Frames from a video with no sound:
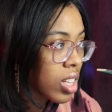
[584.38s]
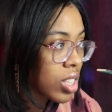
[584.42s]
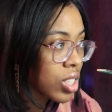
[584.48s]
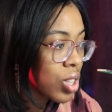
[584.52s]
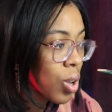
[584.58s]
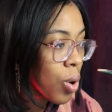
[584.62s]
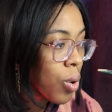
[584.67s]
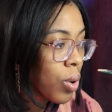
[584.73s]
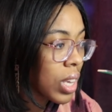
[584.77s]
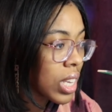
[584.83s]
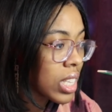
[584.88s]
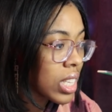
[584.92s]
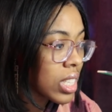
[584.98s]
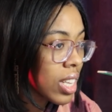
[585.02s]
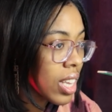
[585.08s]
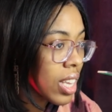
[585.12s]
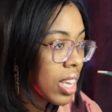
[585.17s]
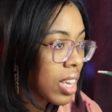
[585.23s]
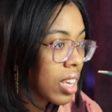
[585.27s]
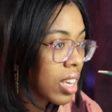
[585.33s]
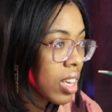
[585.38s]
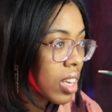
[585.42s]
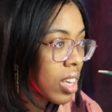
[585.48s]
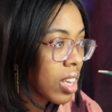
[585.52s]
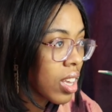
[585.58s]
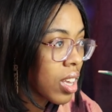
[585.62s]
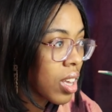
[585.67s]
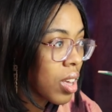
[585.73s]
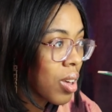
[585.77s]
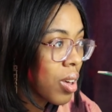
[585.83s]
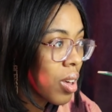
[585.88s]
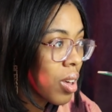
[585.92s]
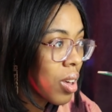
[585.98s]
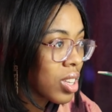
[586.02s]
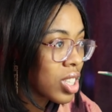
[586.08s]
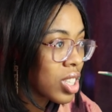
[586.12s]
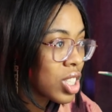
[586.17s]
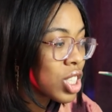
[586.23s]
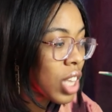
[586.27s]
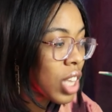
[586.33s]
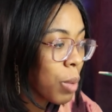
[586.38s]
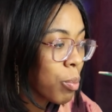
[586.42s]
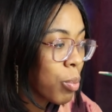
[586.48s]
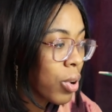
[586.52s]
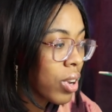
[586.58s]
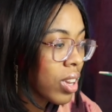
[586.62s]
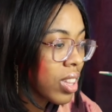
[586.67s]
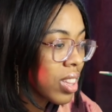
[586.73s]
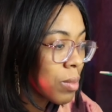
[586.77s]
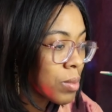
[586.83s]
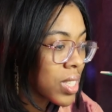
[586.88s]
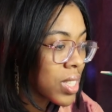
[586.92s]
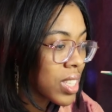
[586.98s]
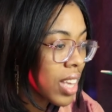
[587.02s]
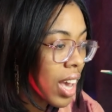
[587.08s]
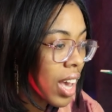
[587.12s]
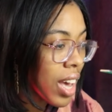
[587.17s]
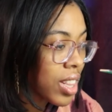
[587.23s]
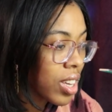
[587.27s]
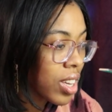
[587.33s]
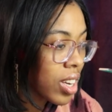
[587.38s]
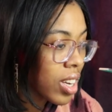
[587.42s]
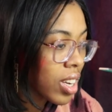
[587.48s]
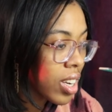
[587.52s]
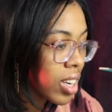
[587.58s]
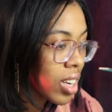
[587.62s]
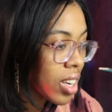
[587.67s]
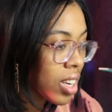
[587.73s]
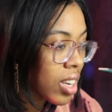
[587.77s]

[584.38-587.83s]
So he's like... She's like putting them together?